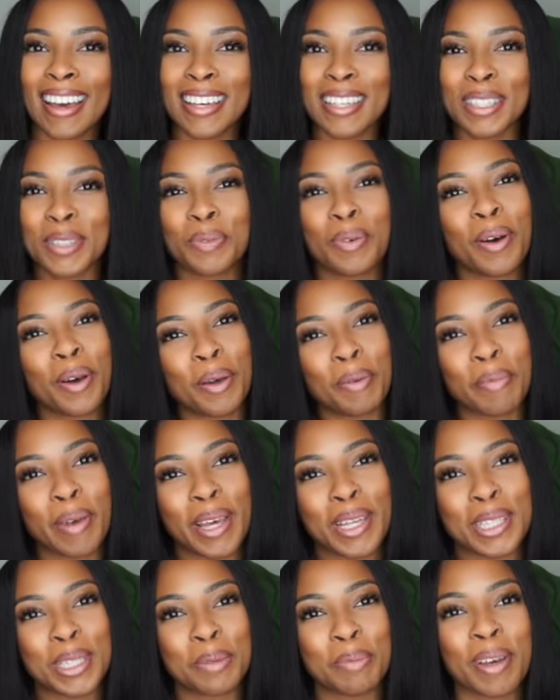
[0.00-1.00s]
guys, welcome
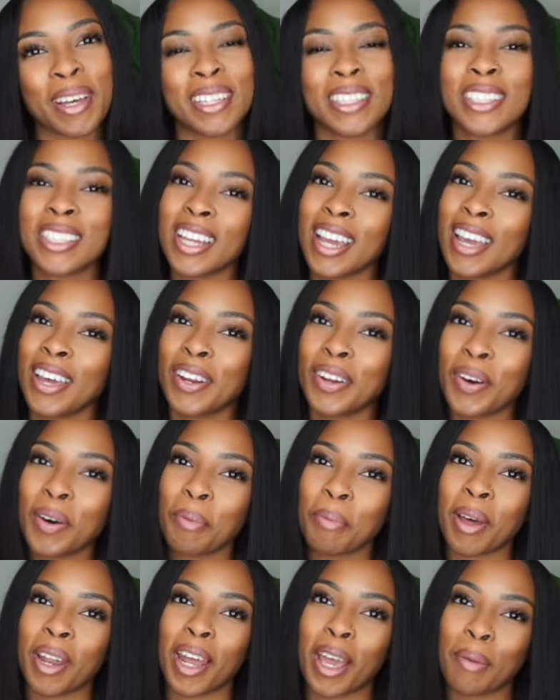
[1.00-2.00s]
back to my channel.
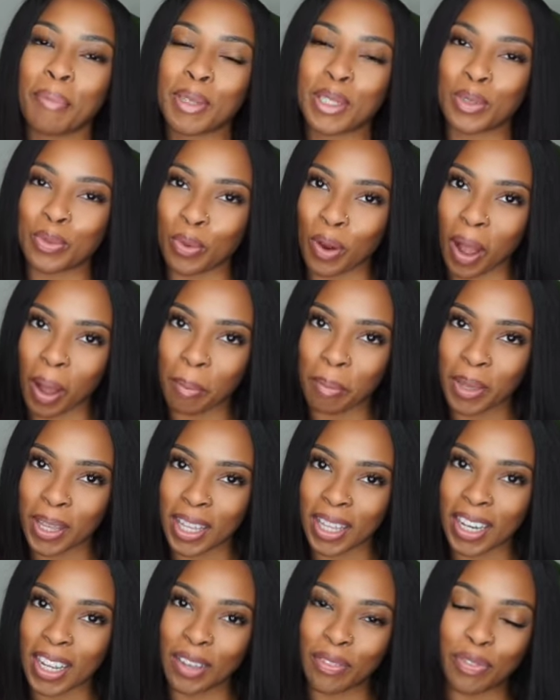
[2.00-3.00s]
My name is
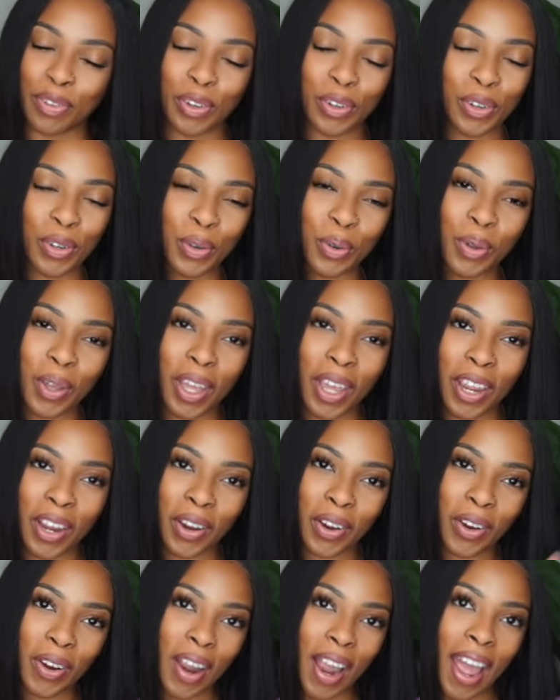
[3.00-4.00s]
Robin. If you're new
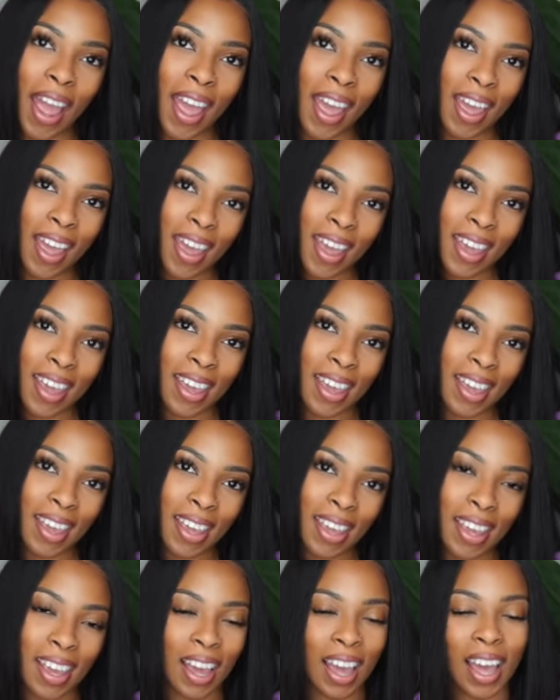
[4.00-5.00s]
here,
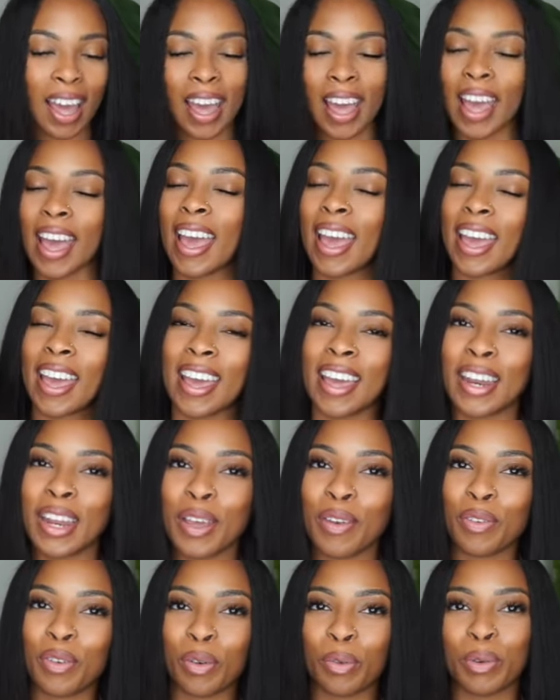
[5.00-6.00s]
hey, and
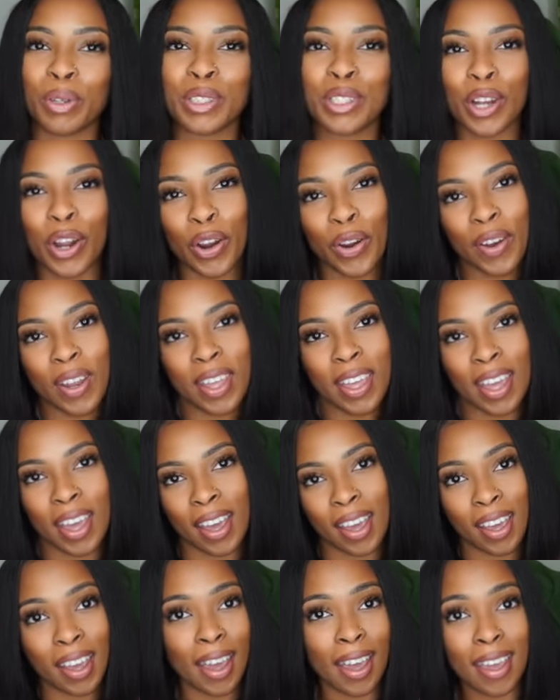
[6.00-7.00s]
if you're returning,
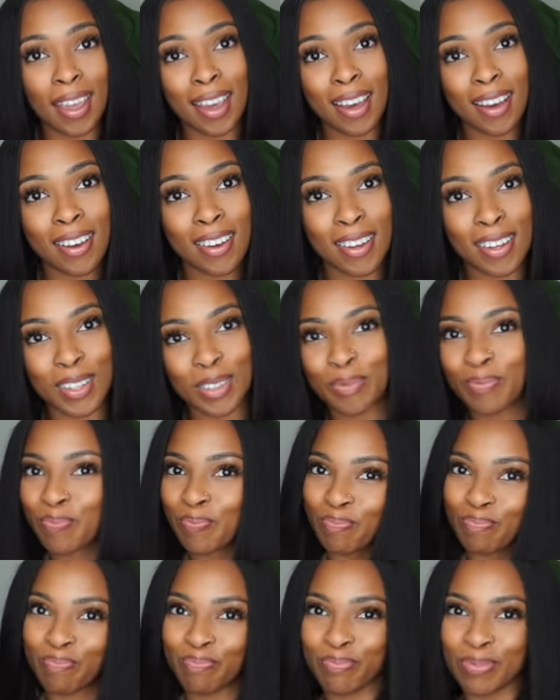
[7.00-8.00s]
hey y'all.
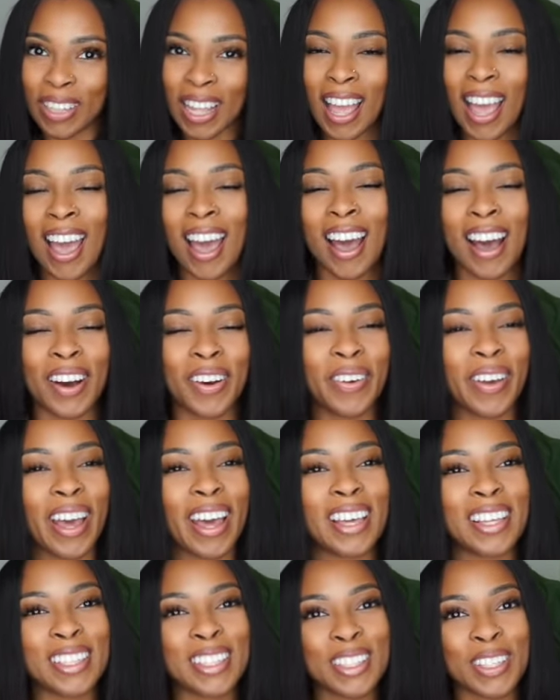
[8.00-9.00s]

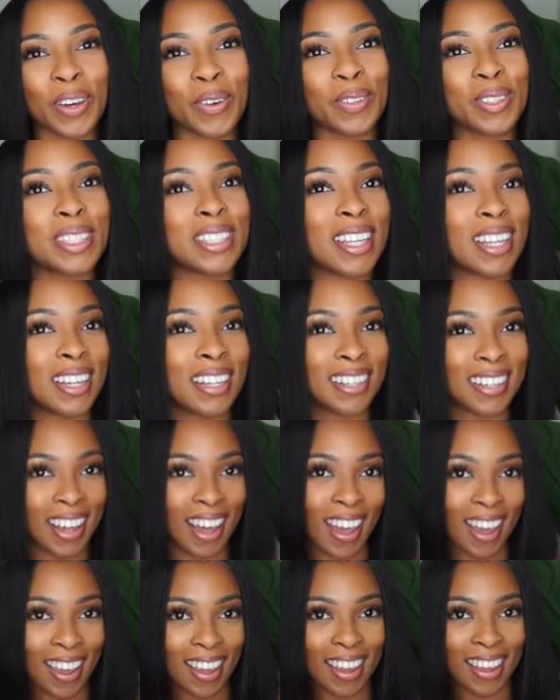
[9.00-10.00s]
Okay, so
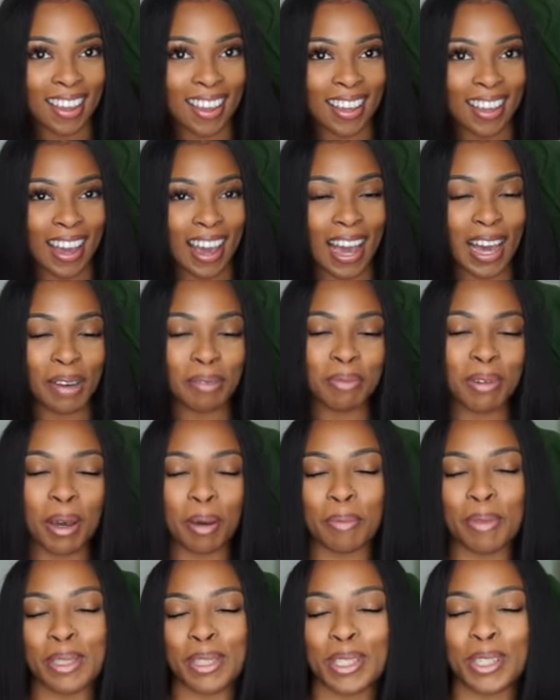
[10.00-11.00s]
today I'm
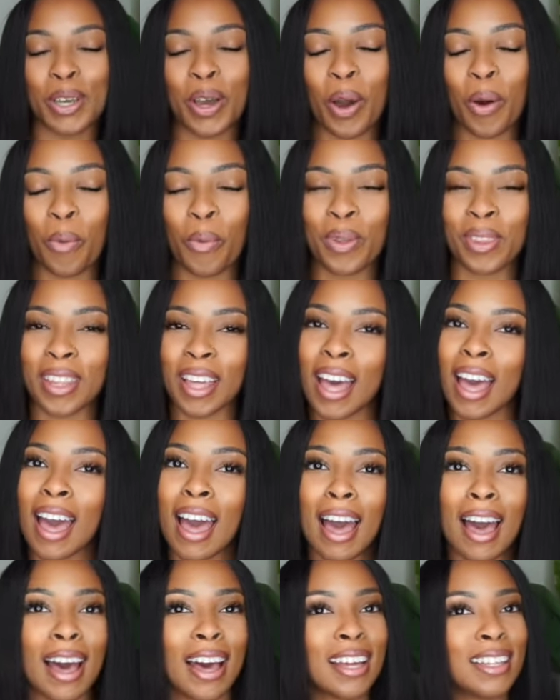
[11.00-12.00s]
coming to y'all with
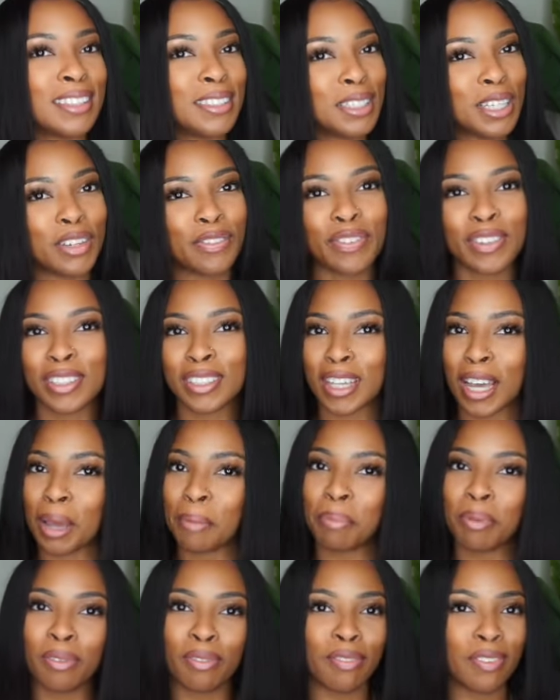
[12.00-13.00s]
a different
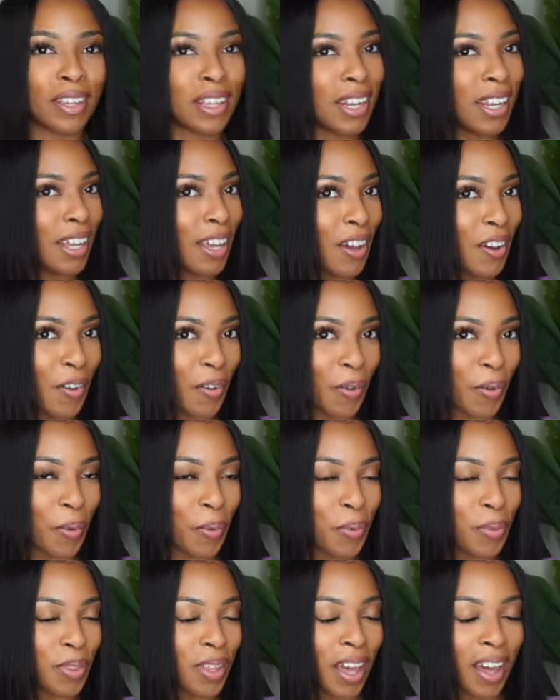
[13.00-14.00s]
type of
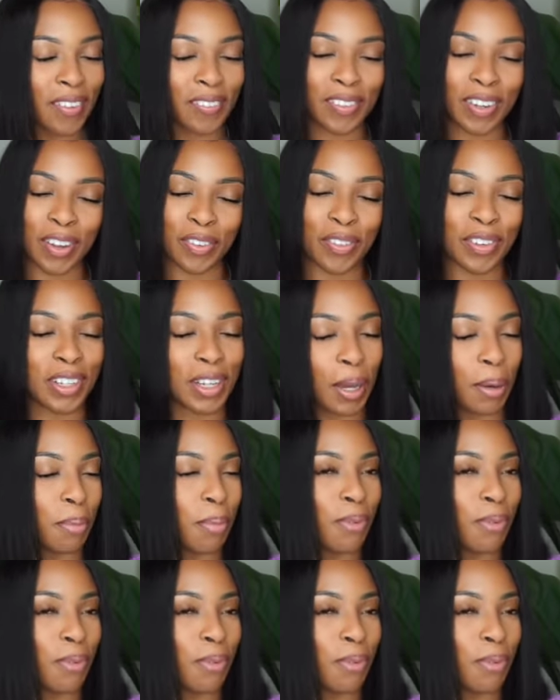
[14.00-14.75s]
video that I've never done